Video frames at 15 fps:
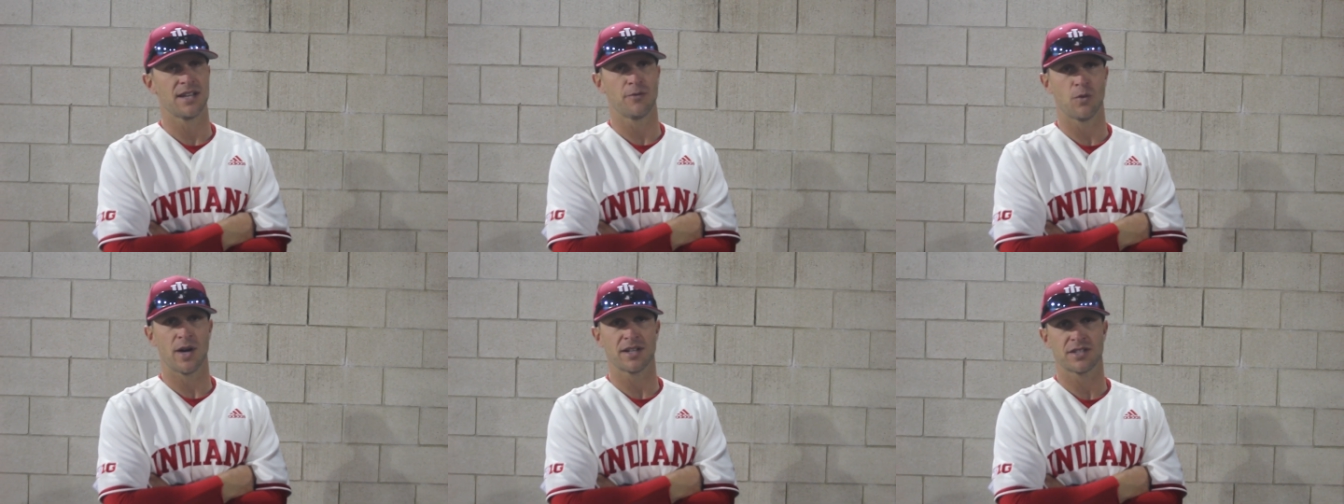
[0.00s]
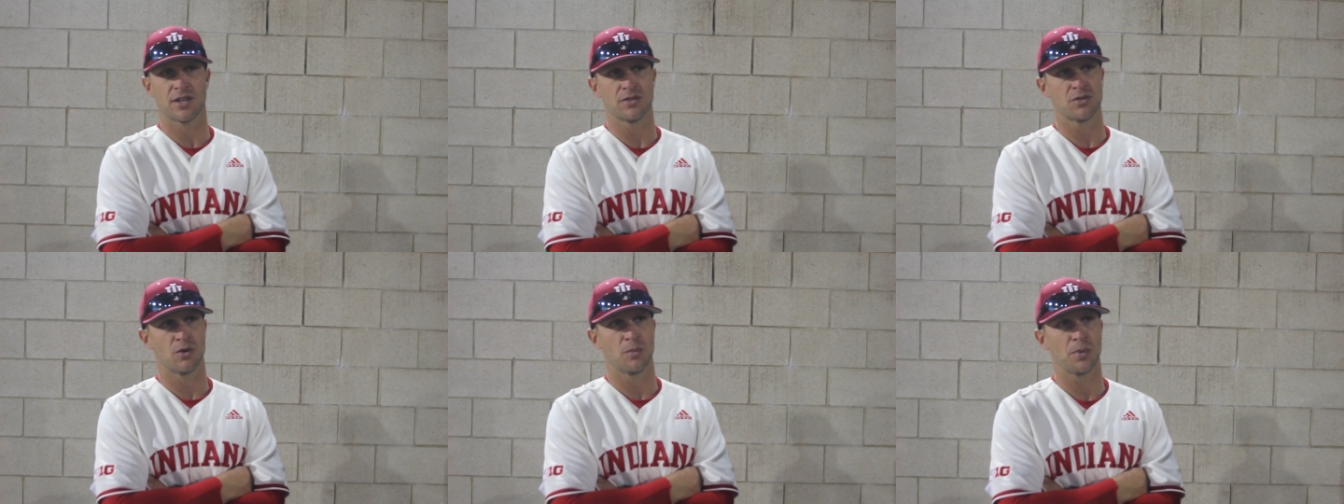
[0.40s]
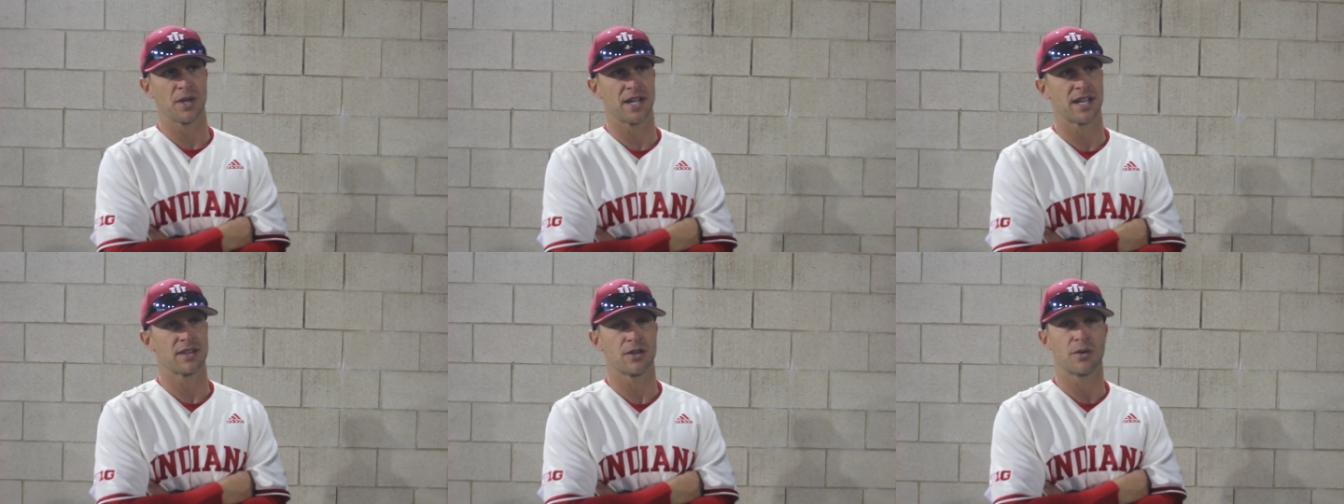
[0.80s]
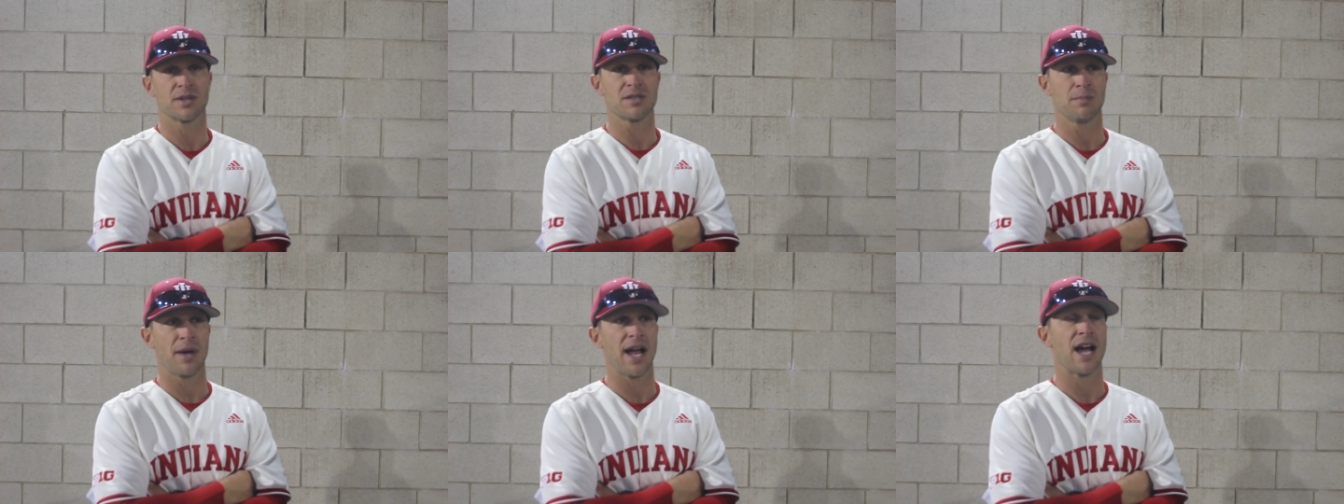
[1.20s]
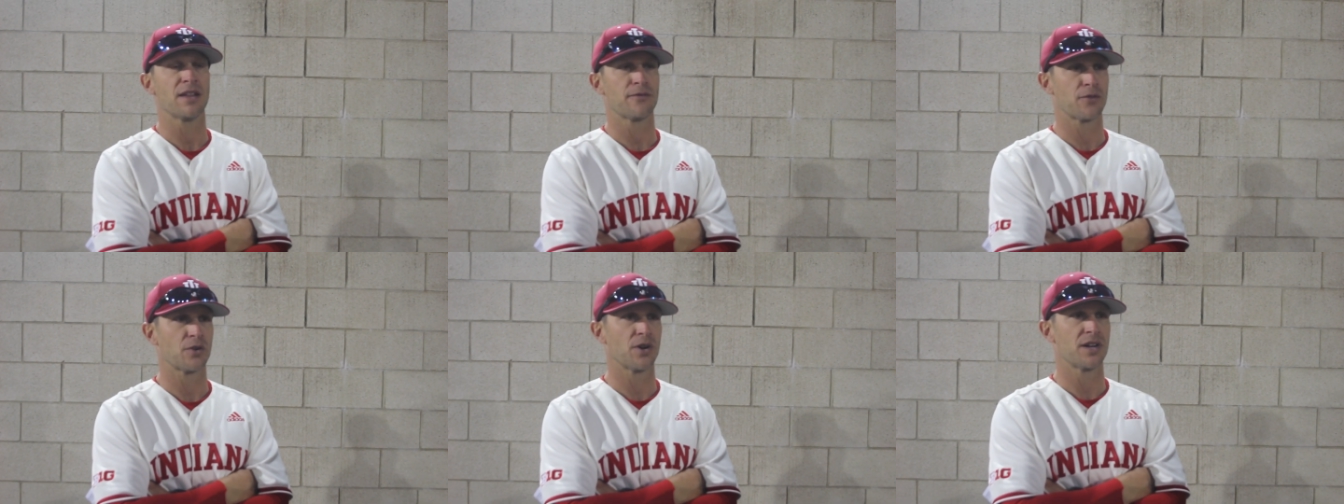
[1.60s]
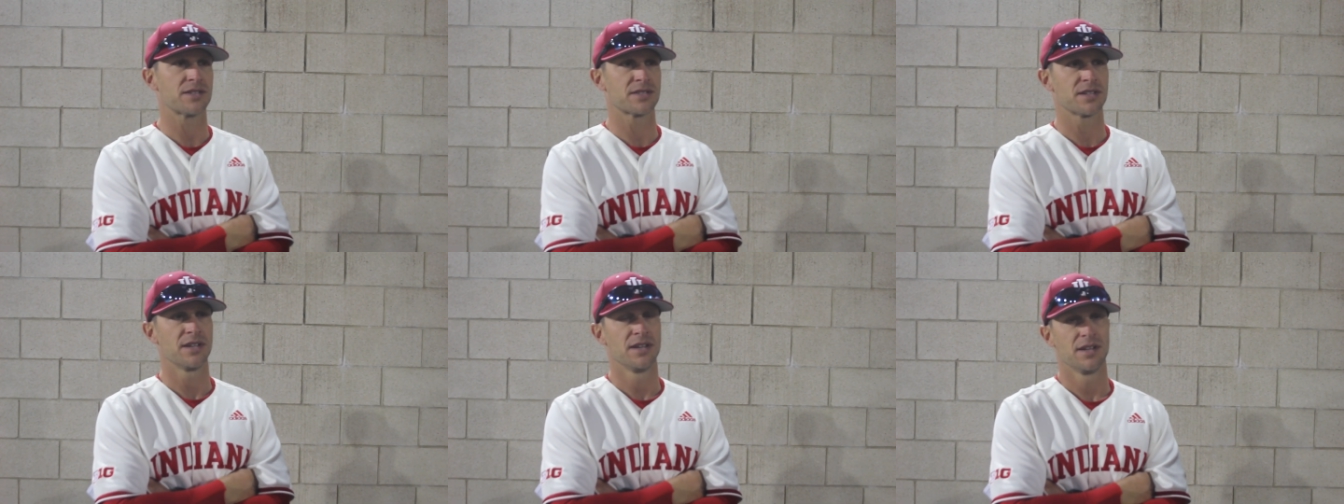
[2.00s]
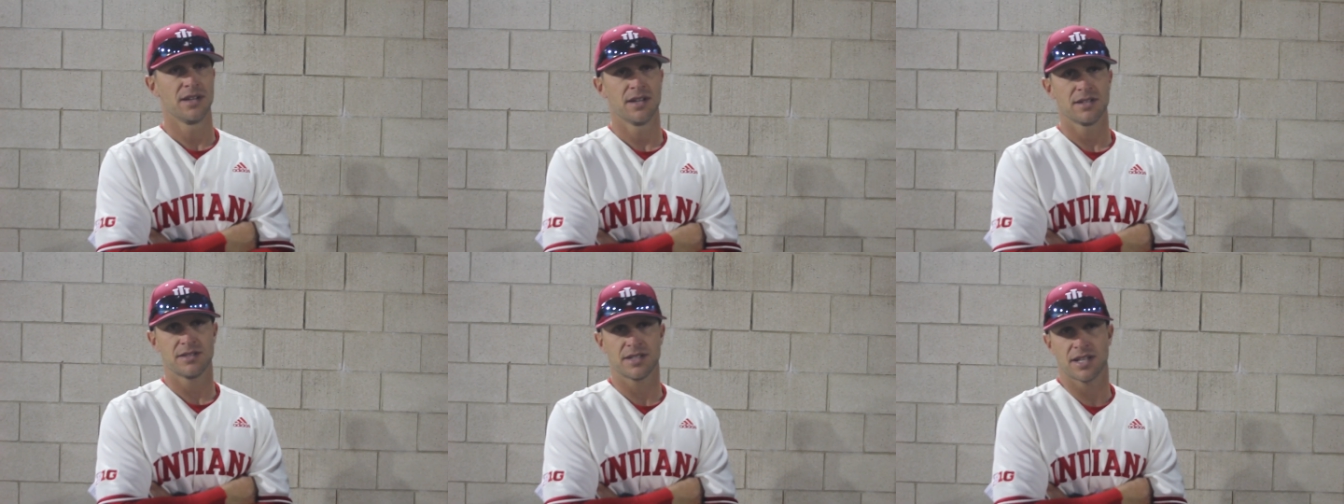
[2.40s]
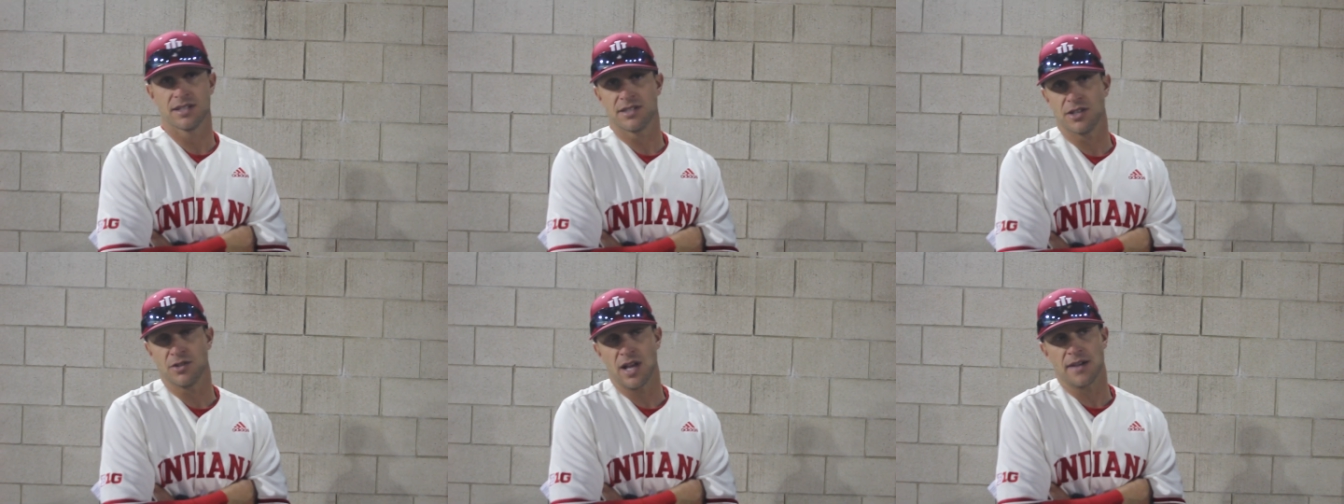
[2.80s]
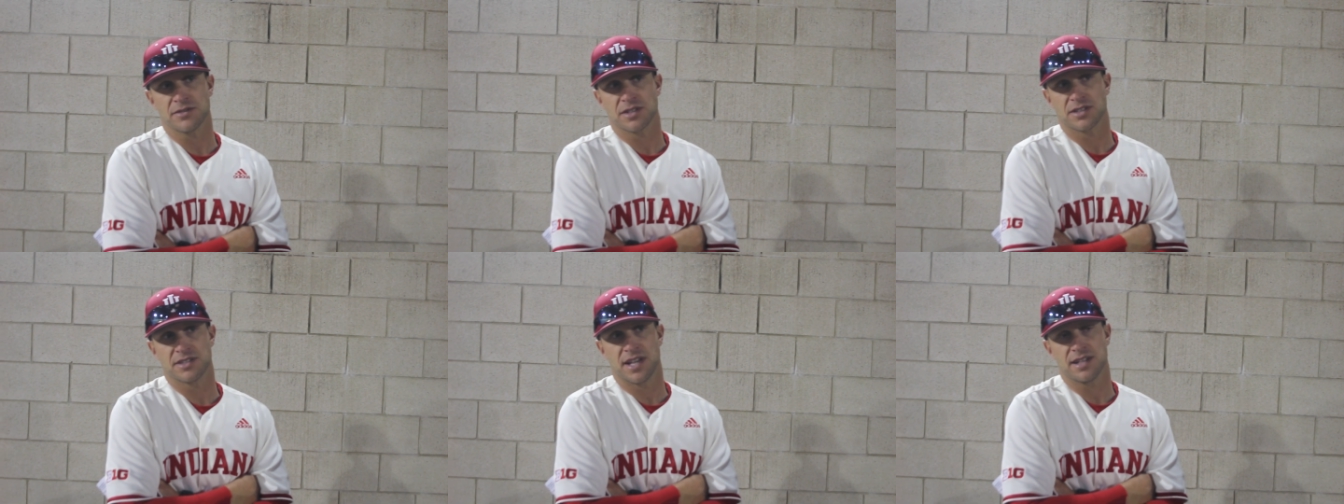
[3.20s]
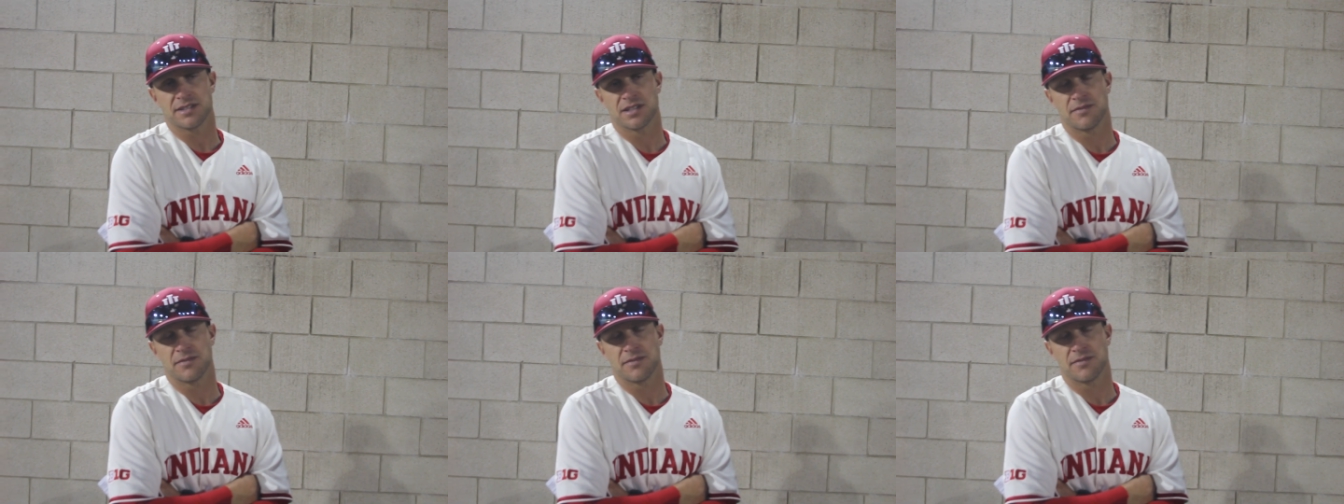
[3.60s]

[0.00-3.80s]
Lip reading: if we'll execute to a plan, there is a path for us to continue to have success.